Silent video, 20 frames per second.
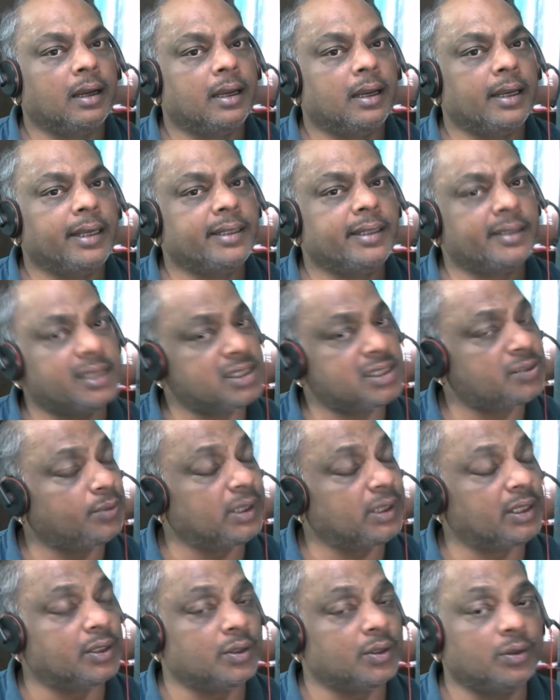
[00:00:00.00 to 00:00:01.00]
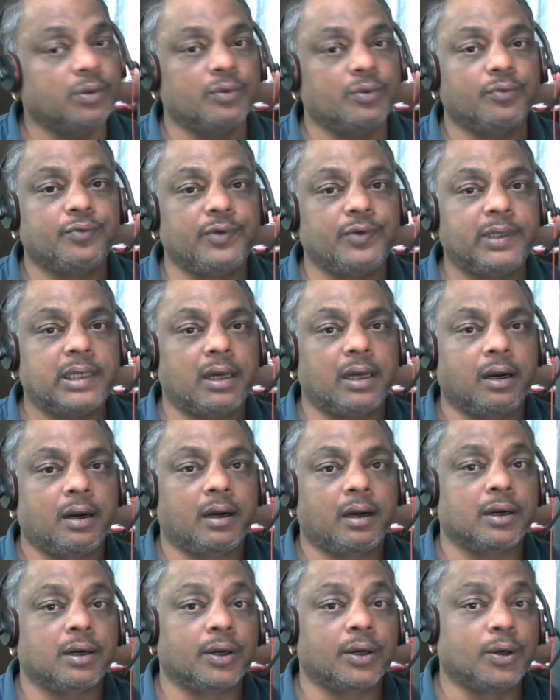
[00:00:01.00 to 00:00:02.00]
In this video, we
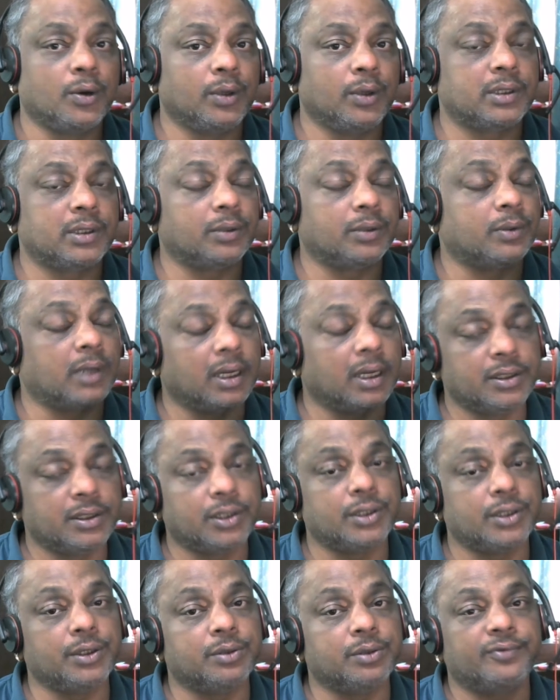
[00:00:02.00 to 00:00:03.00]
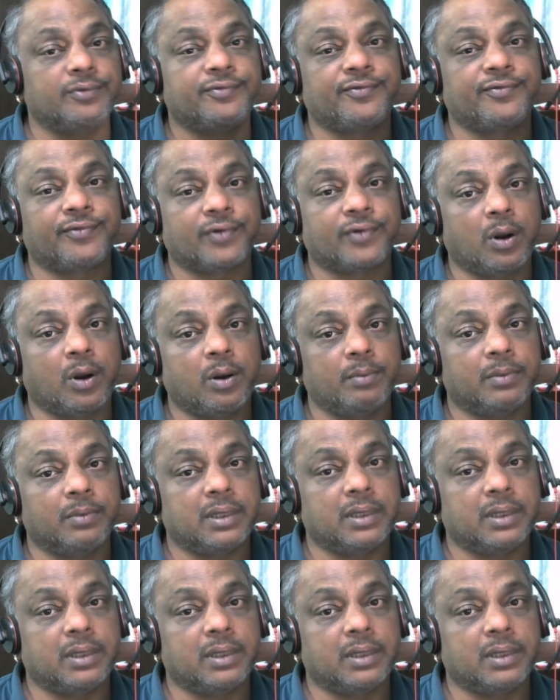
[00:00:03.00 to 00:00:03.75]
are going to continue from